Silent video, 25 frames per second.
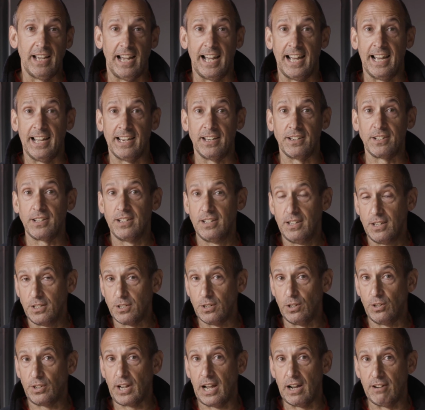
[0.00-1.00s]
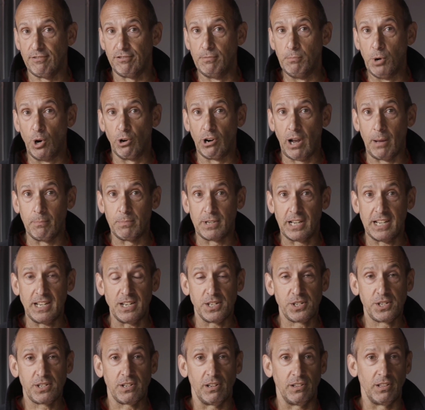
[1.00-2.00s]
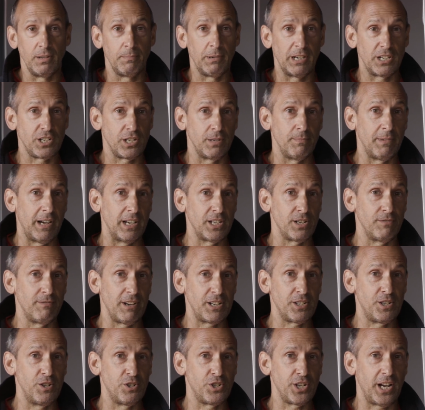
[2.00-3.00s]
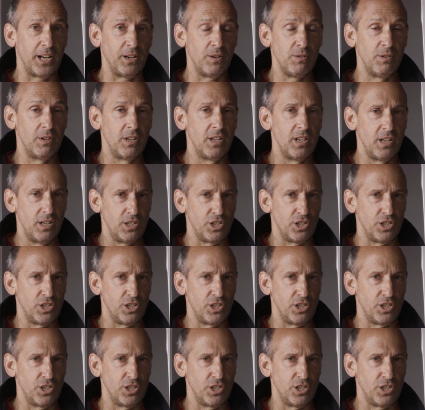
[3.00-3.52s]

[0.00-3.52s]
And to look out for more updates on the Buxton Mountain Rescue channel,